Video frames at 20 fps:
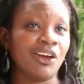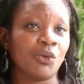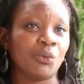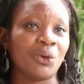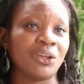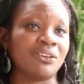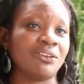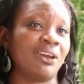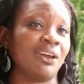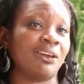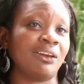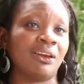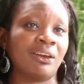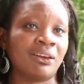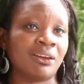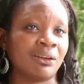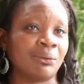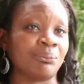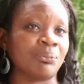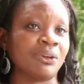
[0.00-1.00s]
We take a
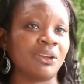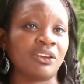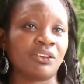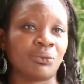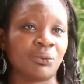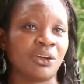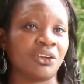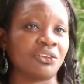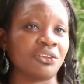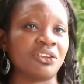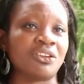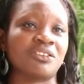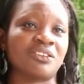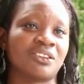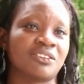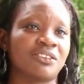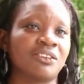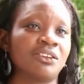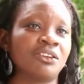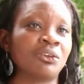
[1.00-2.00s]
complete
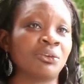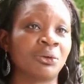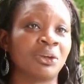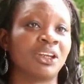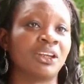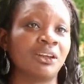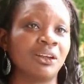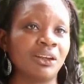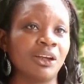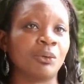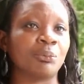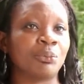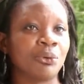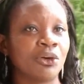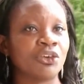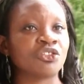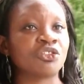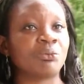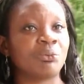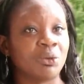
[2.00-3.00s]
360 degree
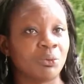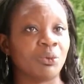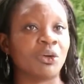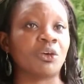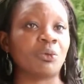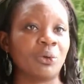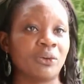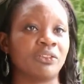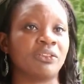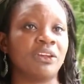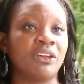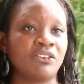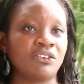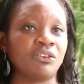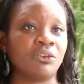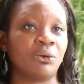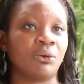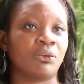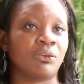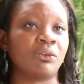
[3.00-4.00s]
approach when we work with these
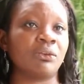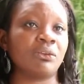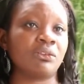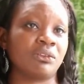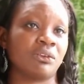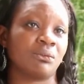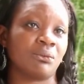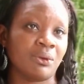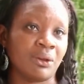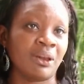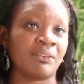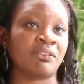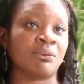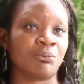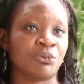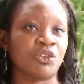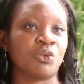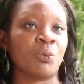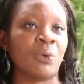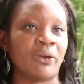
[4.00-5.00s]
youth to get
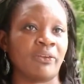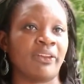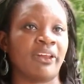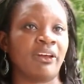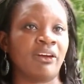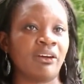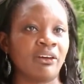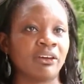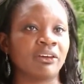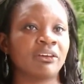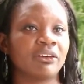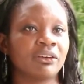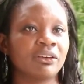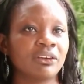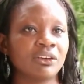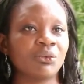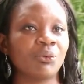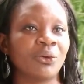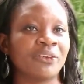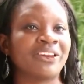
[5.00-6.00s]
them to where they are,
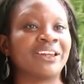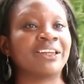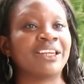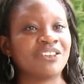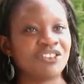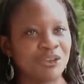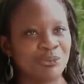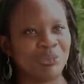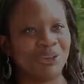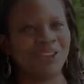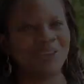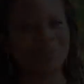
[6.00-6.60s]
where they need to be.